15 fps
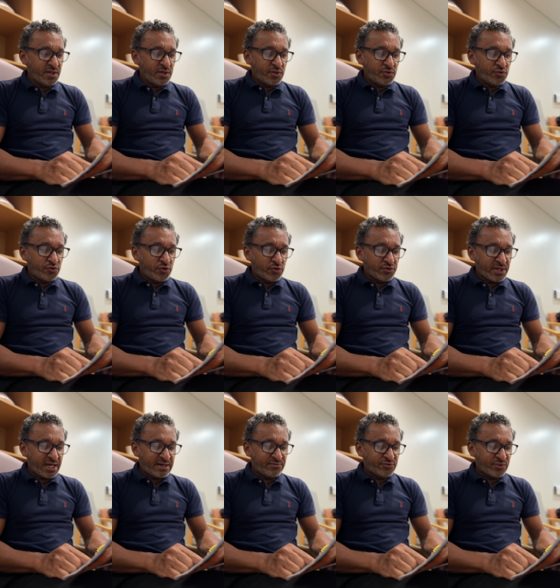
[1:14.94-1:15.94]
You don't
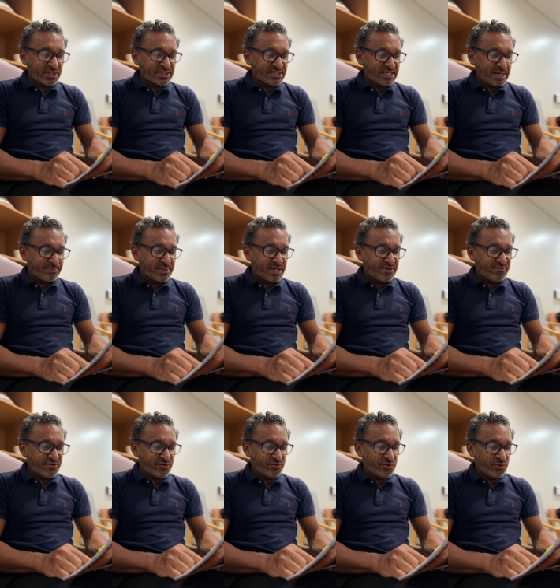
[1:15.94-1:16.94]
have to accept
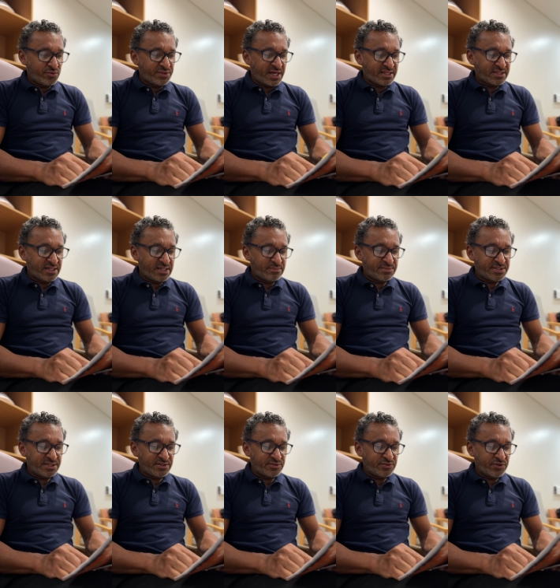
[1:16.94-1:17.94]
every door that comes
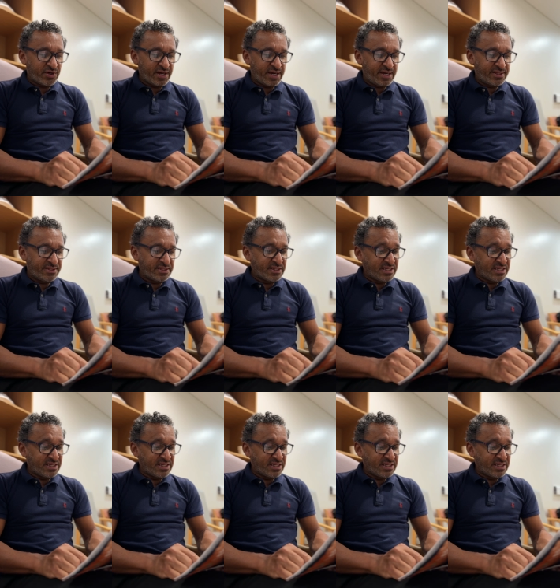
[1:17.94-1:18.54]
into your head.